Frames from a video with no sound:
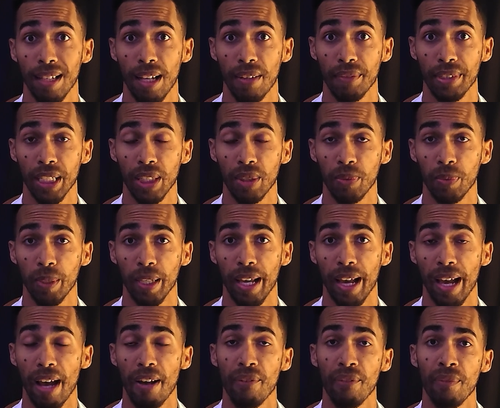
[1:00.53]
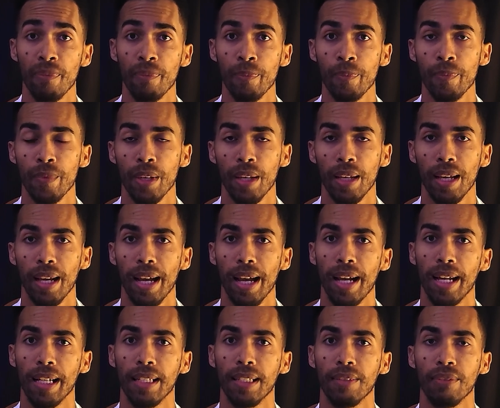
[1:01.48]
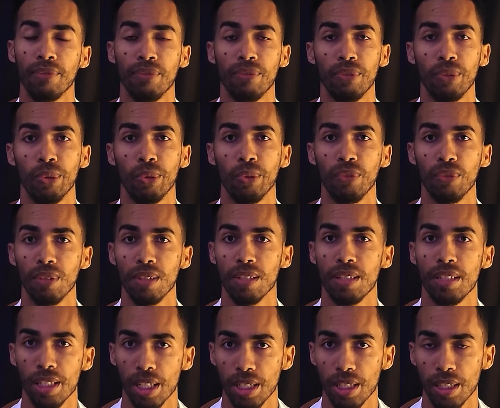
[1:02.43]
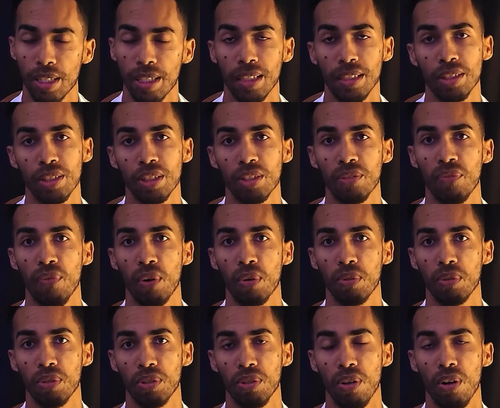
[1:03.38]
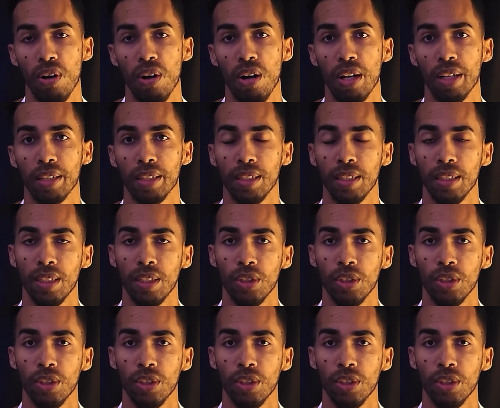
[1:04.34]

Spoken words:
life that we have. And for this session, it's just focused on